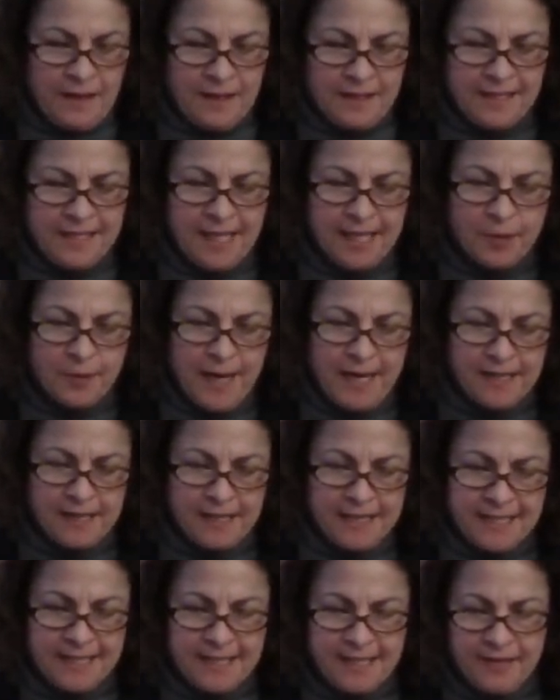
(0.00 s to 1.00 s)

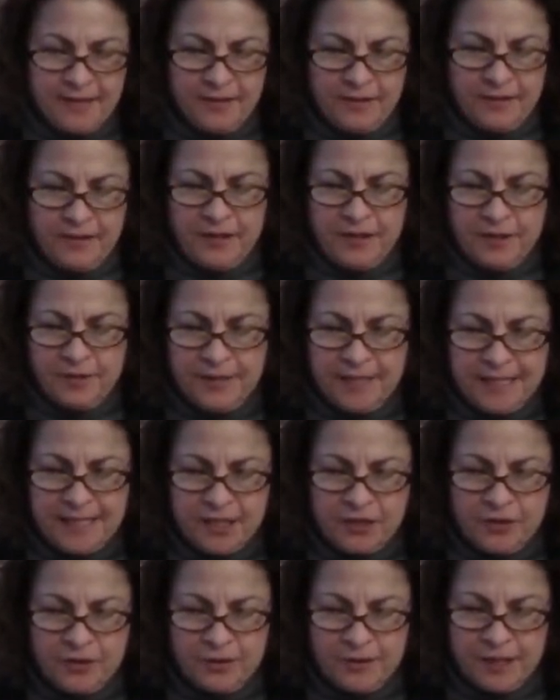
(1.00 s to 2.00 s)
Psychoanalyst and
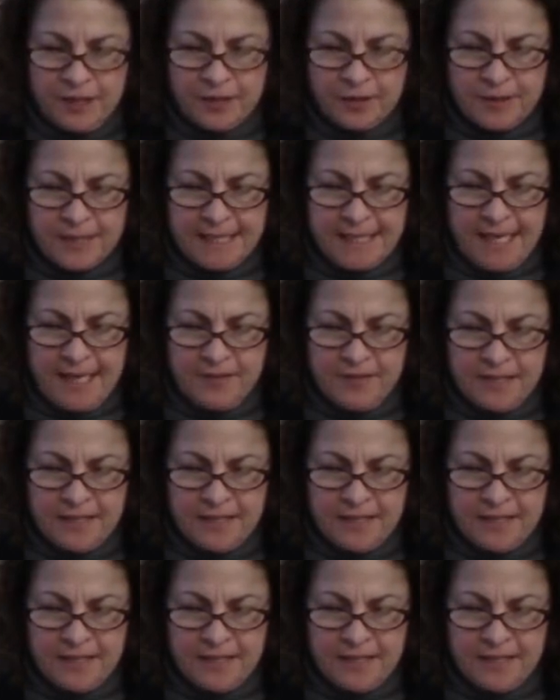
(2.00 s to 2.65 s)
theorist Julia Kristeva